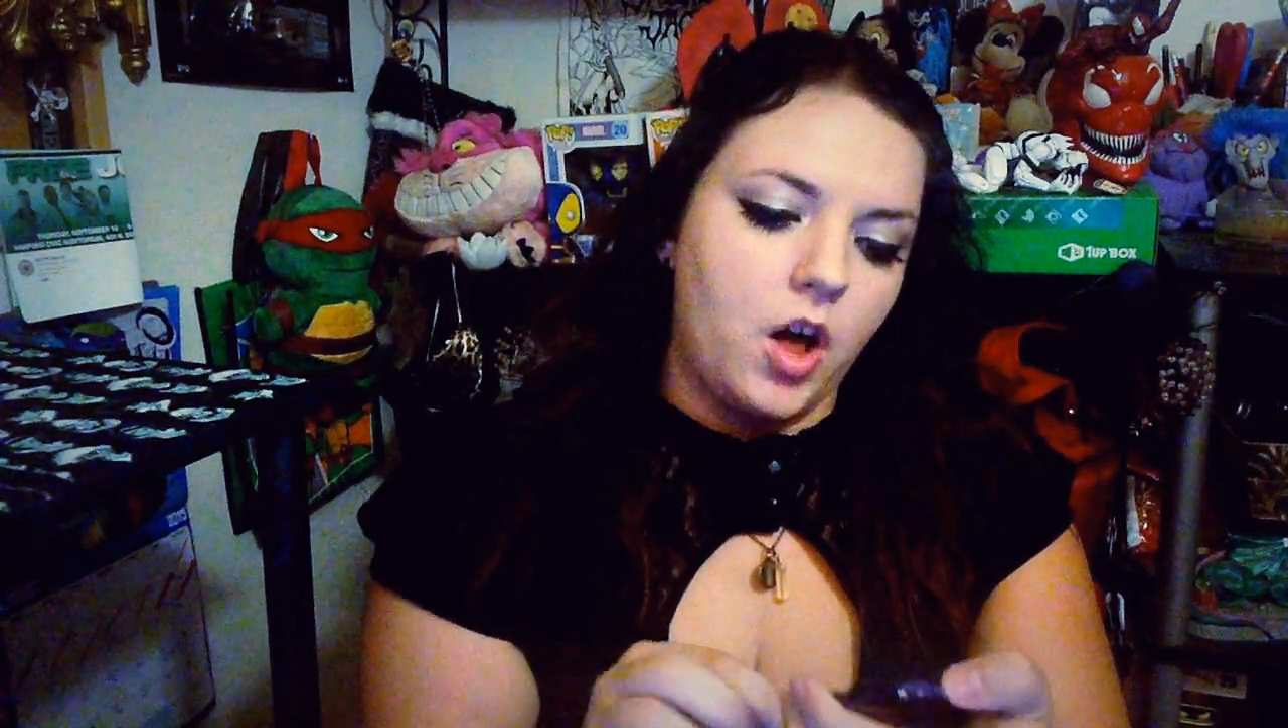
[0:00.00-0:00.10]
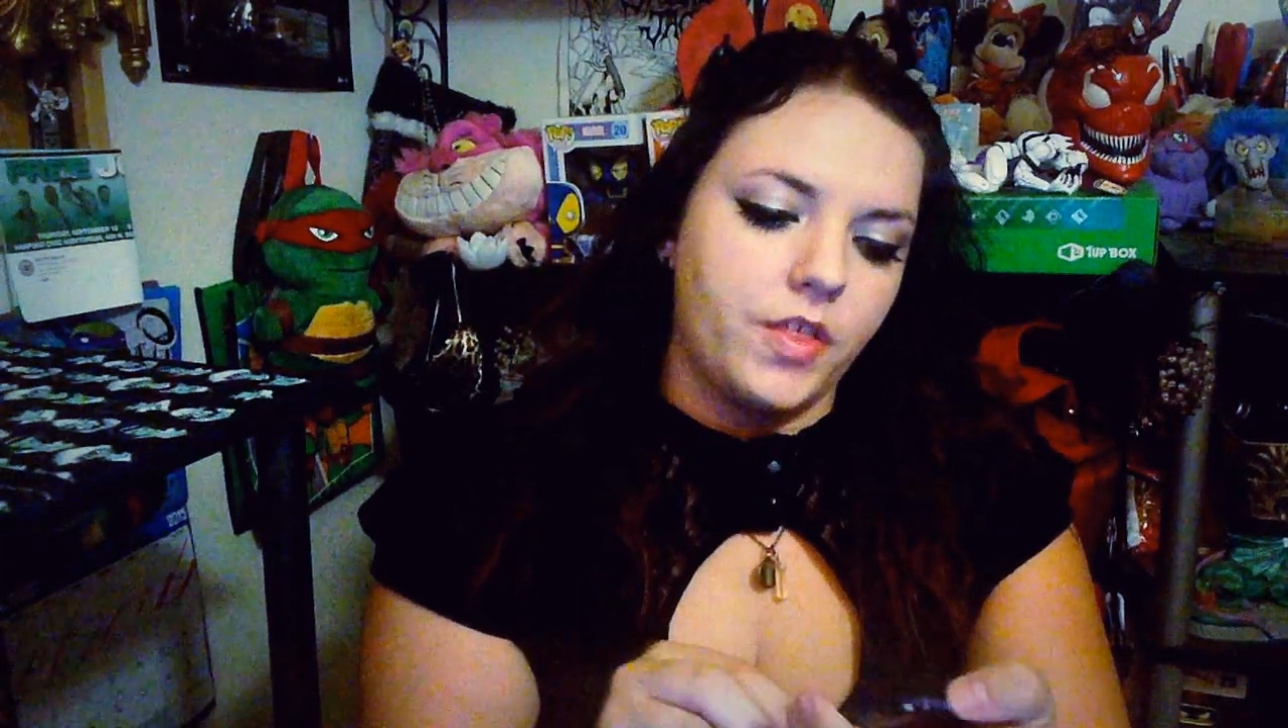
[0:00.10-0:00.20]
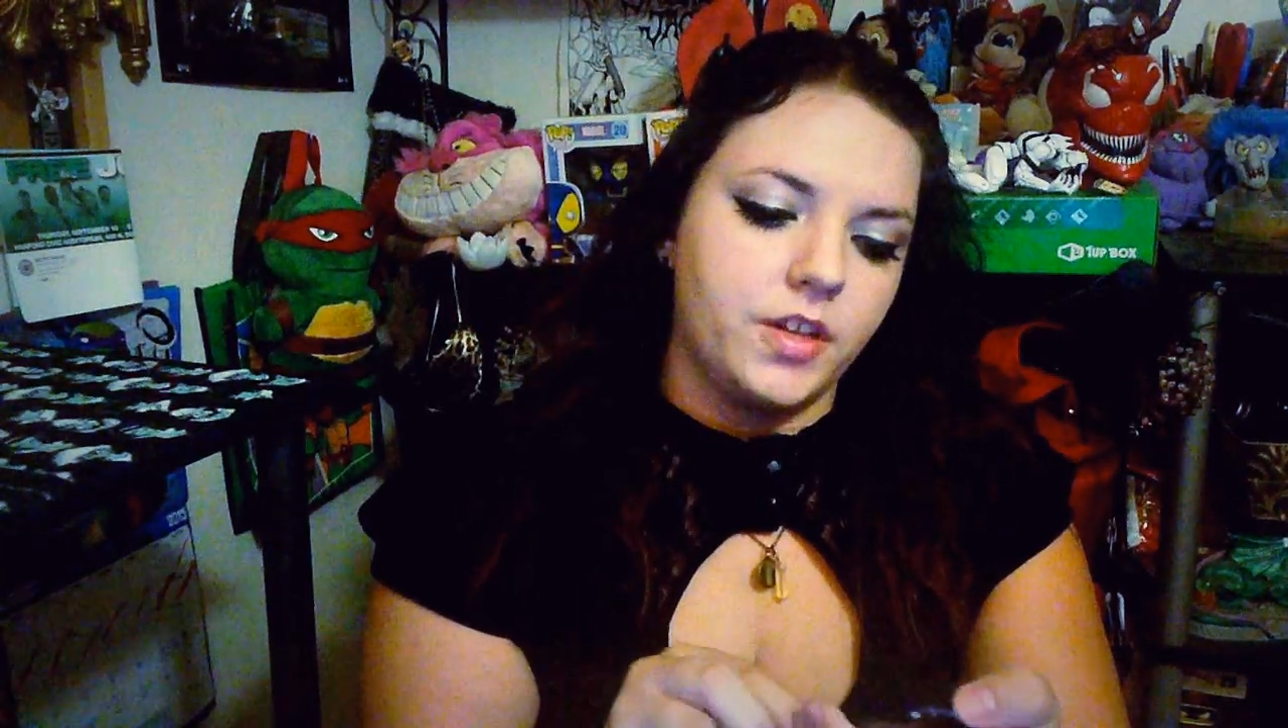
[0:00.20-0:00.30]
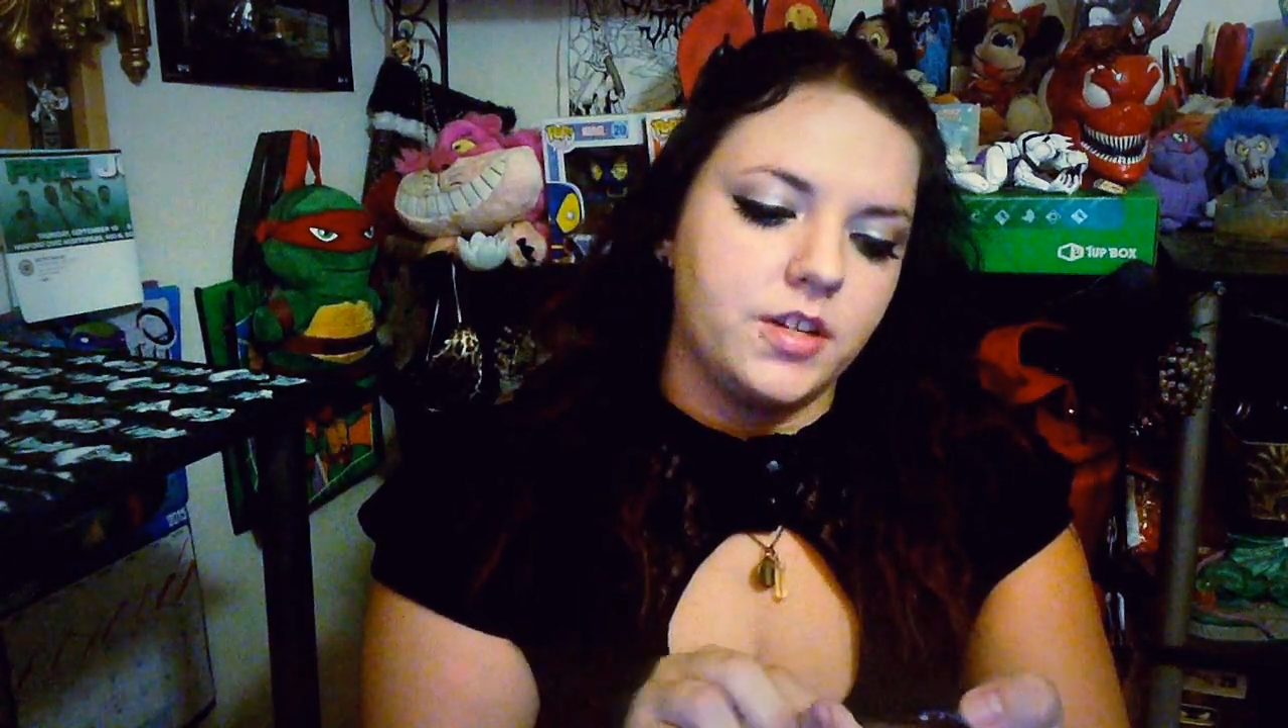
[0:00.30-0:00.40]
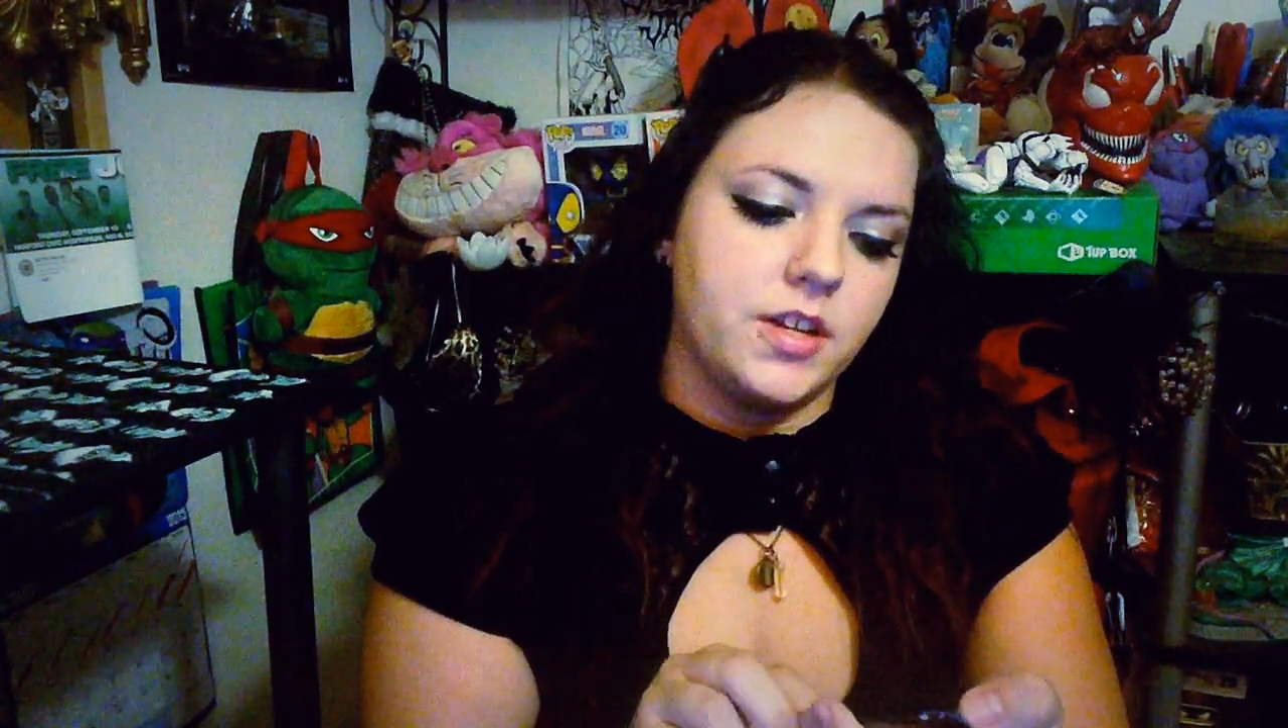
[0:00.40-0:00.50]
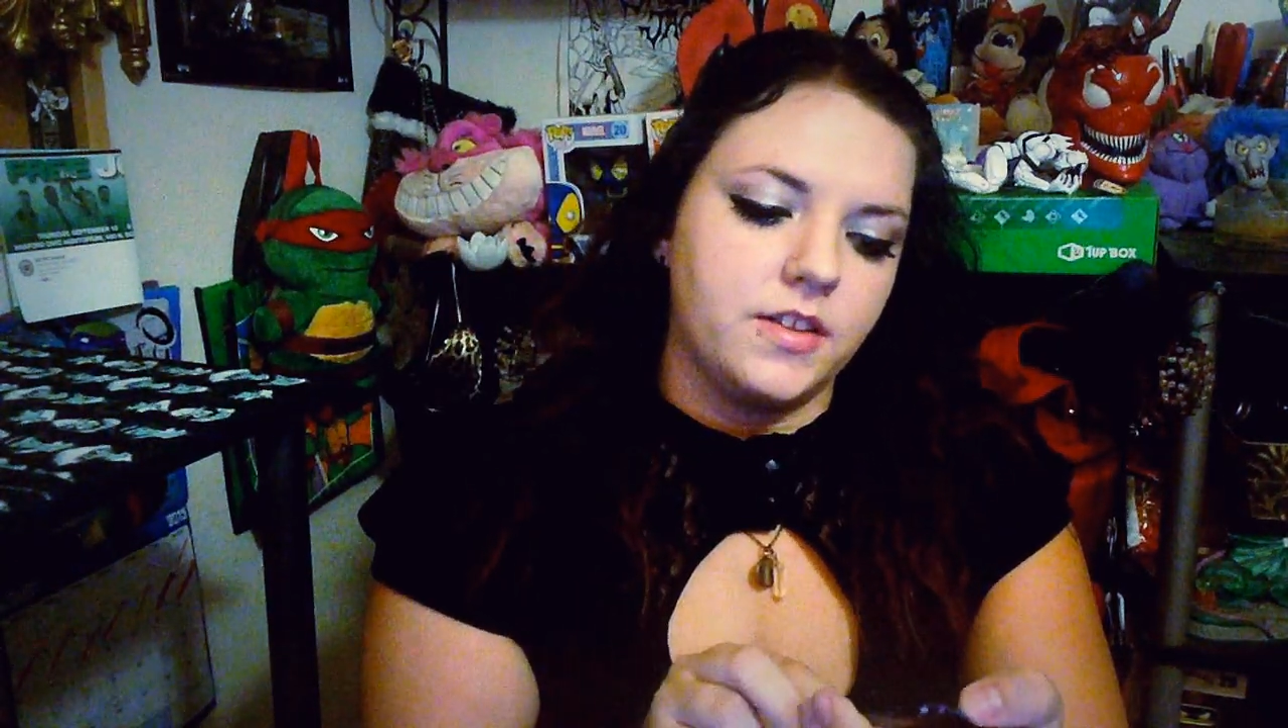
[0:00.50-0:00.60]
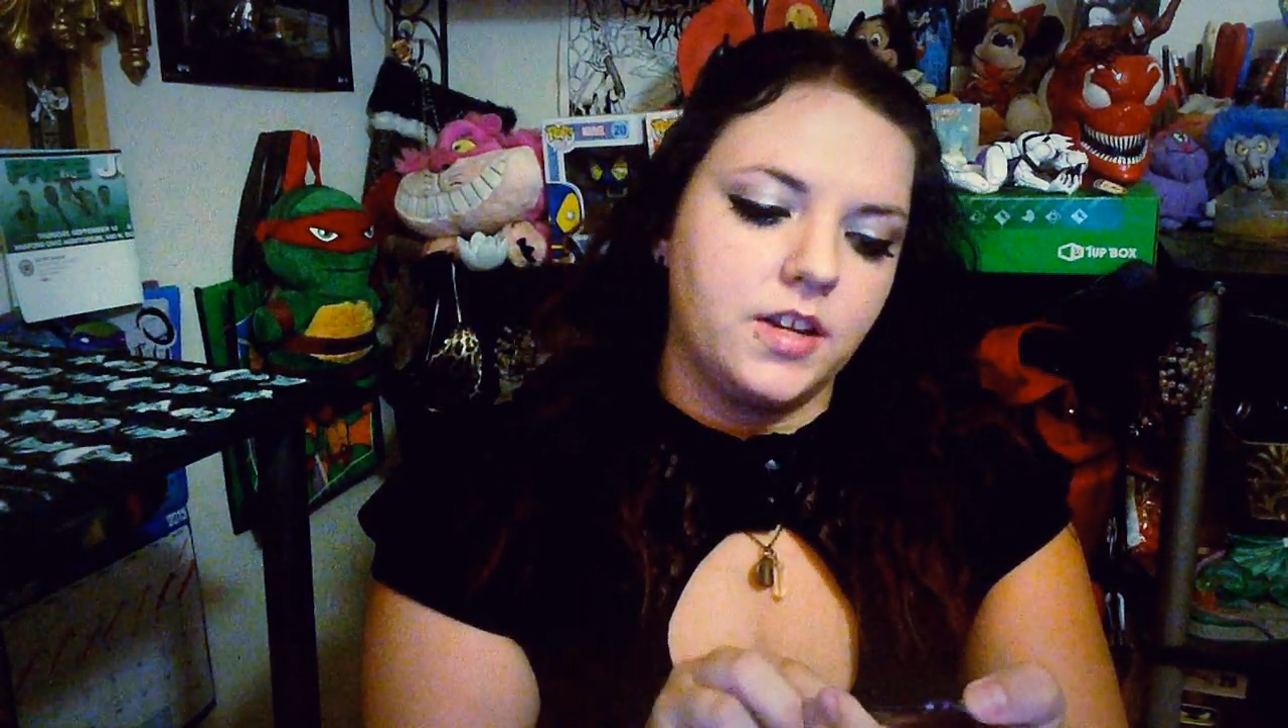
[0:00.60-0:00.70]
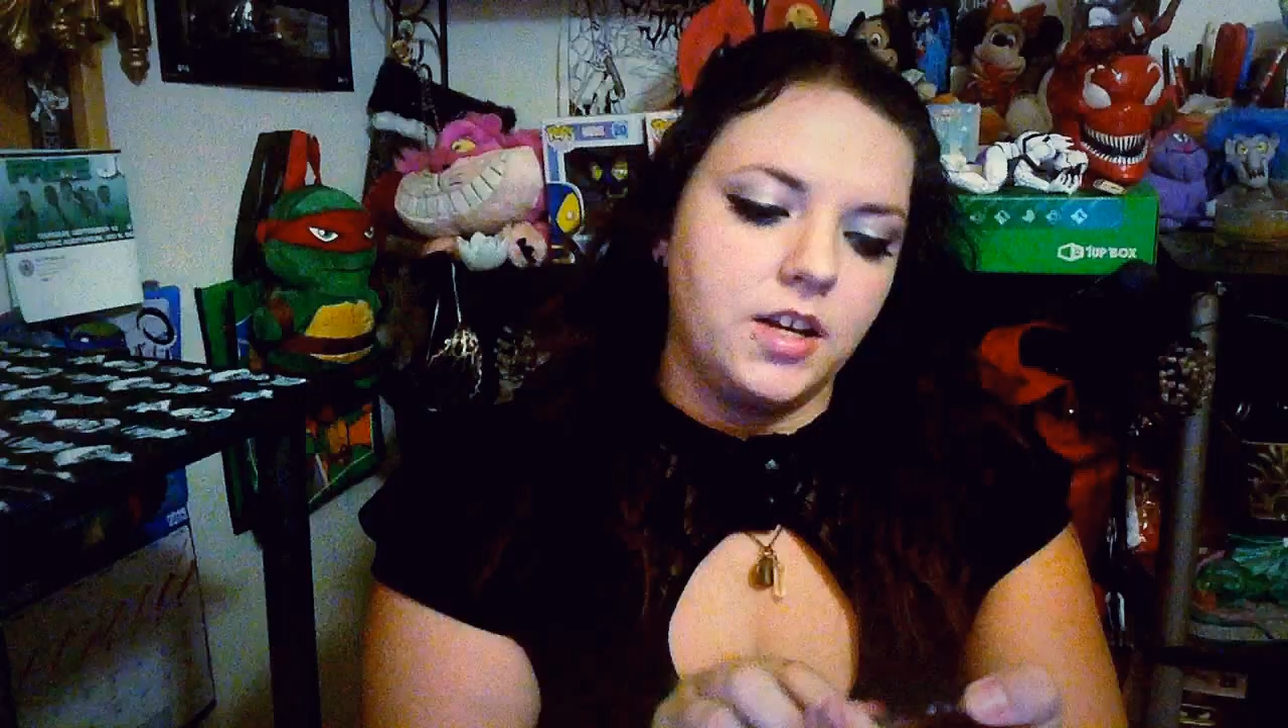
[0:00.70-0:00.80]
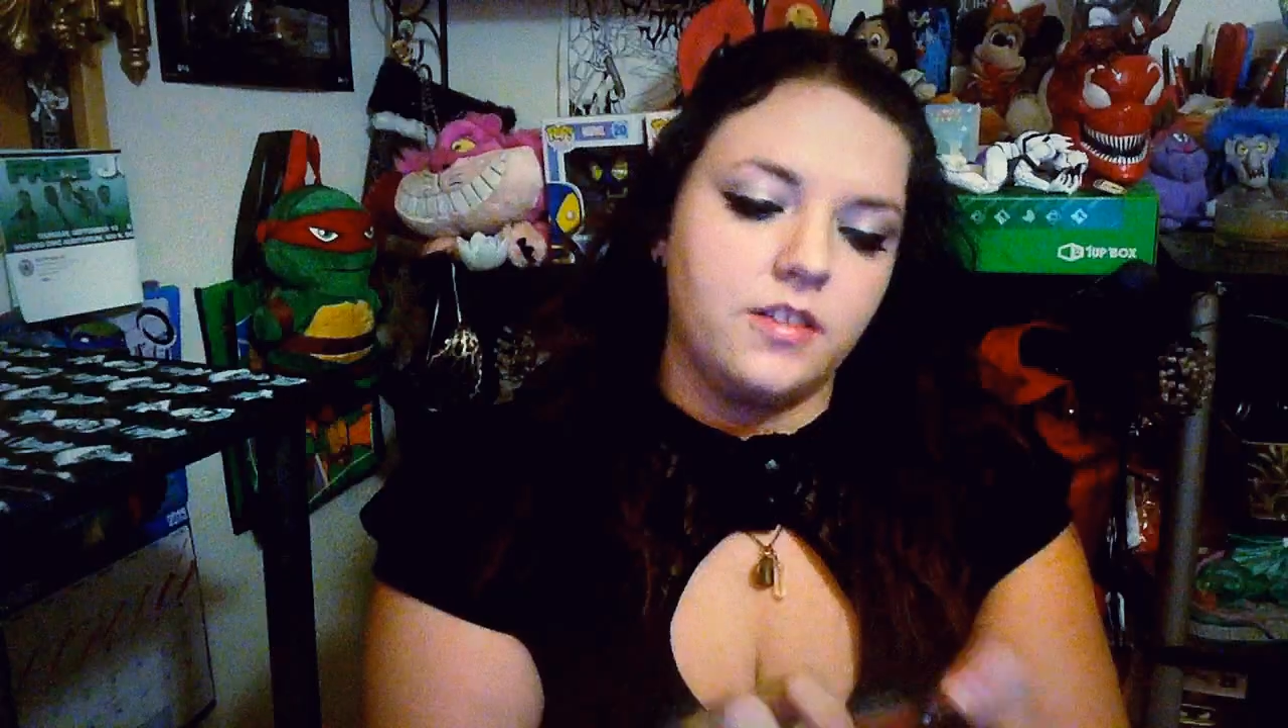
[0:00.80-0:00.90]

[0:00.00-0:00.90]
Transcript: authenticity.